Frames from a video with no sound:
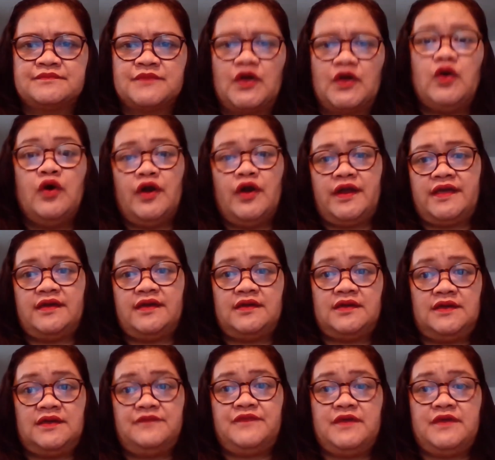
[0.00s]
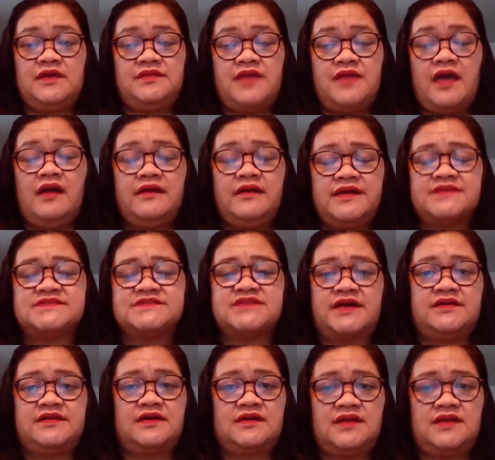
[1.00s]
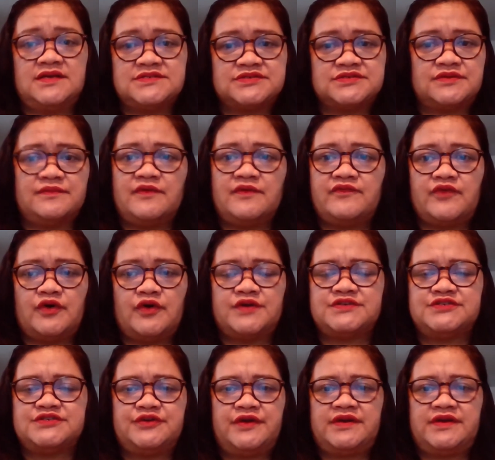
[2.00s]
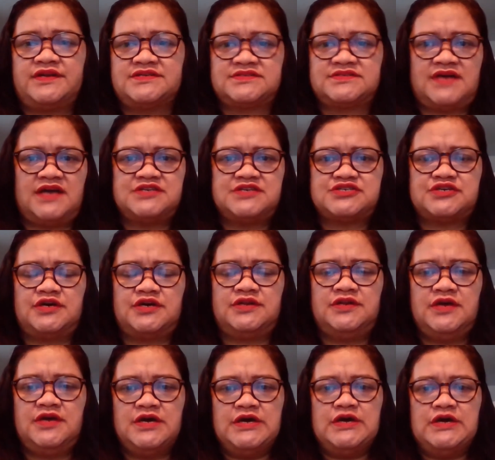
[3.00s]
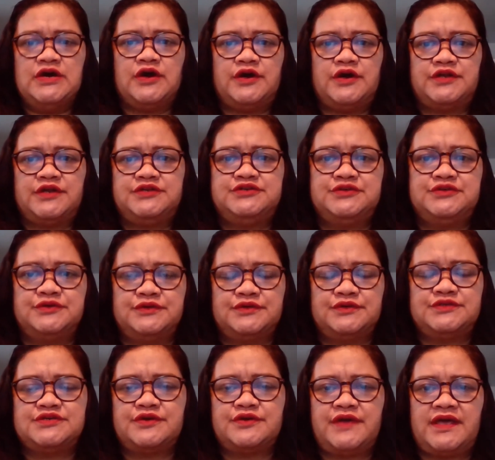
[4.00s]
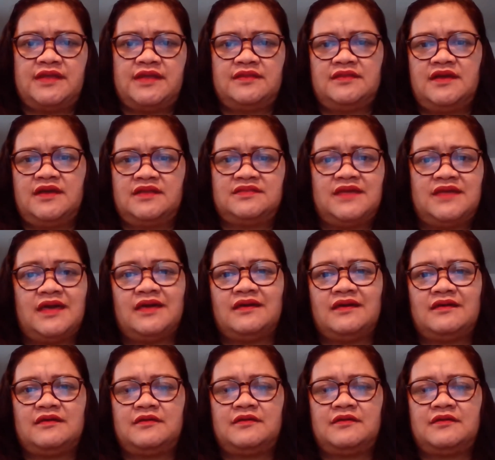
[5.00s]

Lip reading: Or if you they're inside the classroom, of course, during discussion or during the think